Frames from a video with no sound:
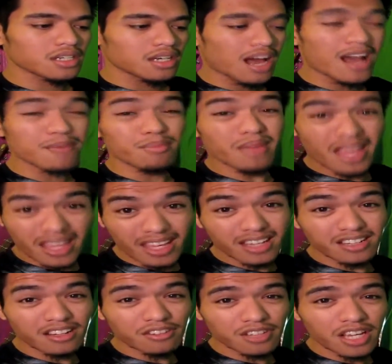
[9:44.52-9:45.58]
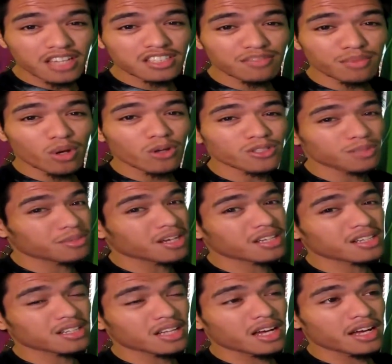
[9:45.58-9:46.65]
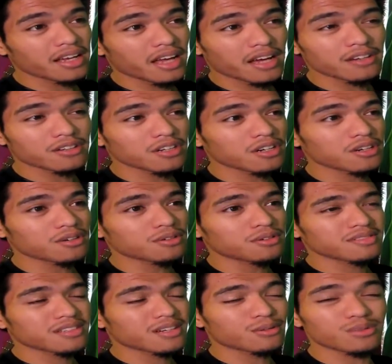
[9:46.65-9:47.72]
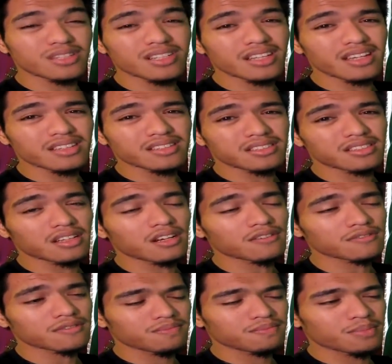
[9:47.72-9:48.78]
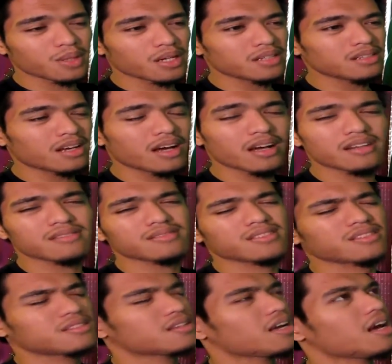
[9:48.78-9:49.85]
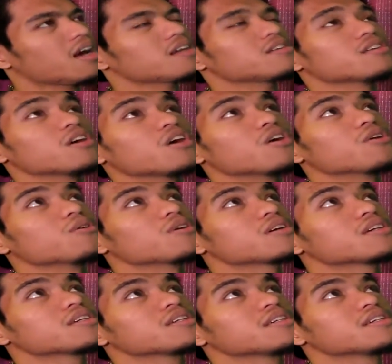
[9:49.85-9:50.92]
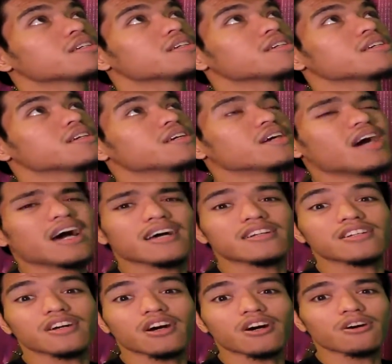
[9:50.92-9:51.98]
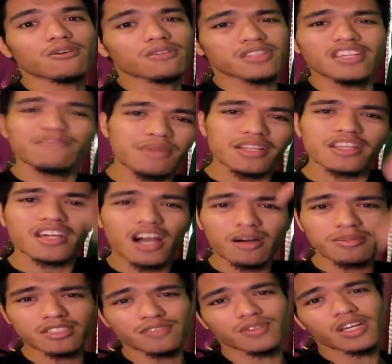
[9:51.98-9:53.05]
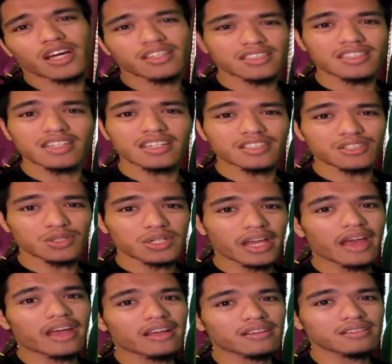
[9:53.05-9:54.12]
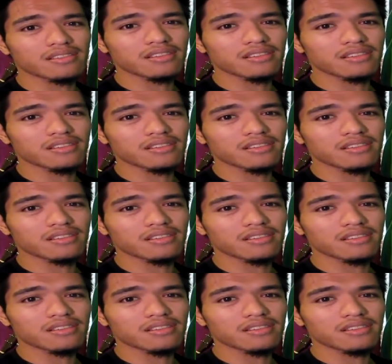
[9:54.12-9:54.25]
I may get another case of Bawls. I'm not gonna lie. I don't know. I really like this stuff, but I, I don't know. I don't know. Leave me in the comments if you guys think it's okay.